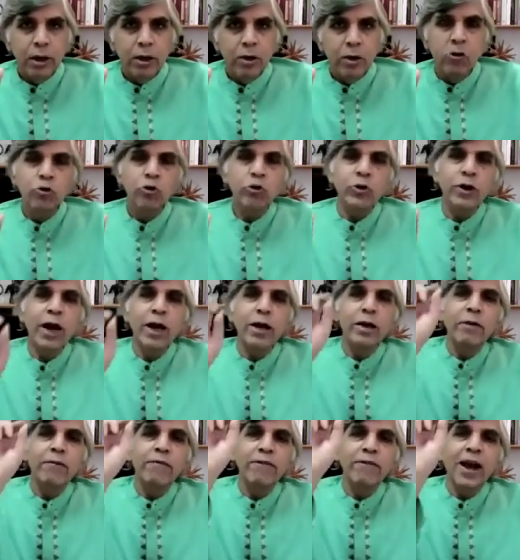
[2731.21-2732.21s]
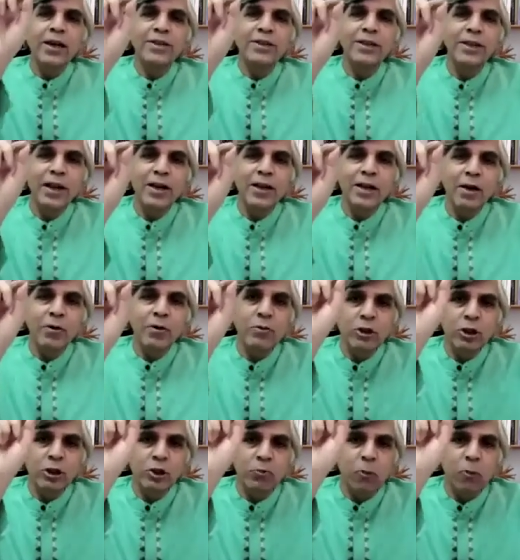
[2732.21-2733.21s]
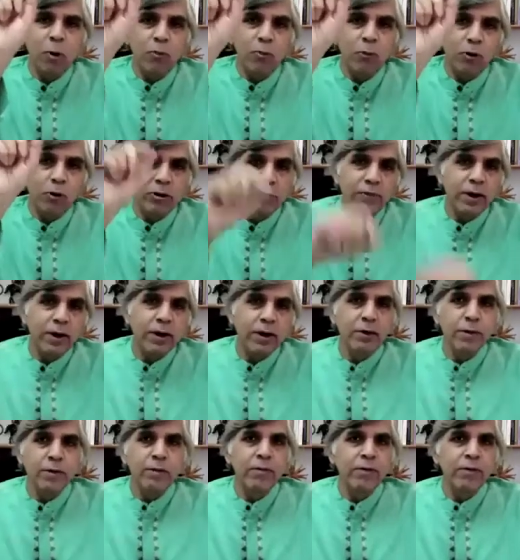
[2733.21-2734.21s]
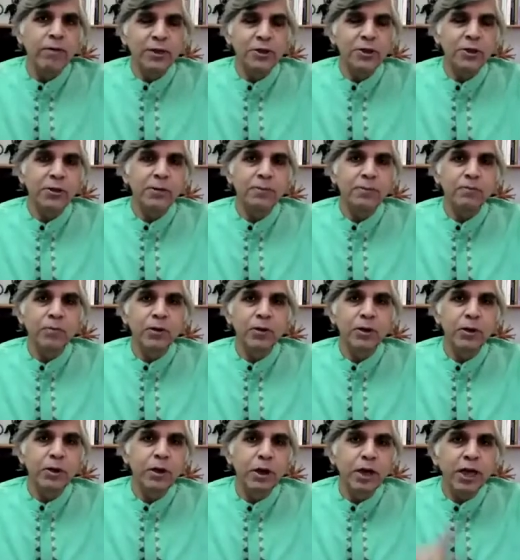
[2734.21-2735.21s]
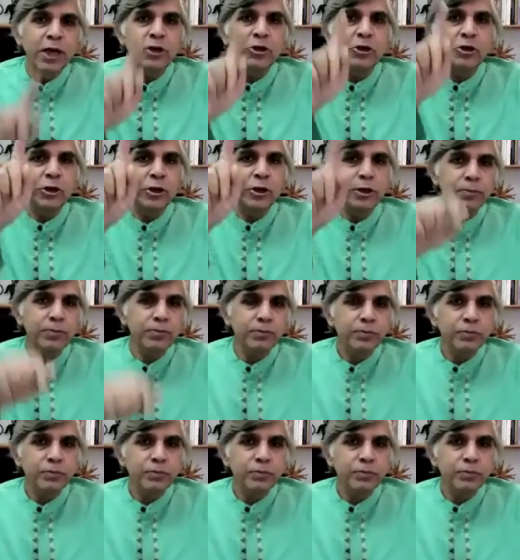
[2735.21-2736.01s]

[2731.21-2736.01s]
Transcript: used to get vaccinated with the smallpox virus vaccine each year.